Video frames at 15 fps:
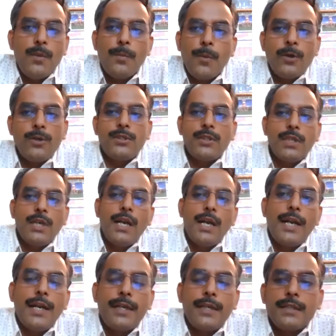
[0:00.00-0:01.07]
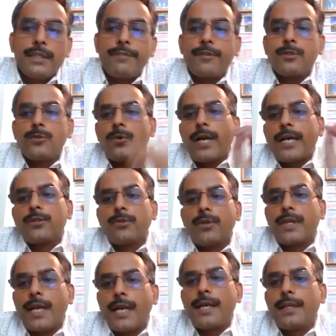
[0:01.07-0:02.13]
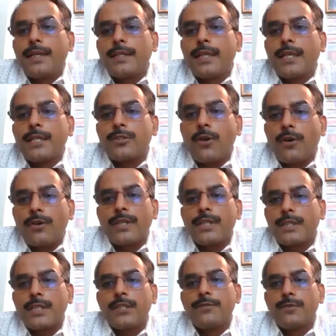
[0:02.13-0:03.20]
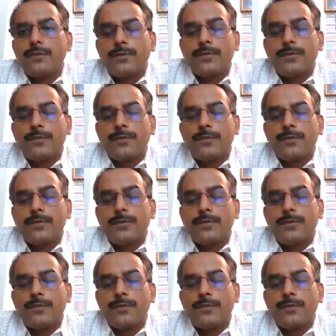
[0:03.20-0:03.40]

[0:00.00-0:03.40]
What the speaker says: books, and there was no actual trading in the stock exchange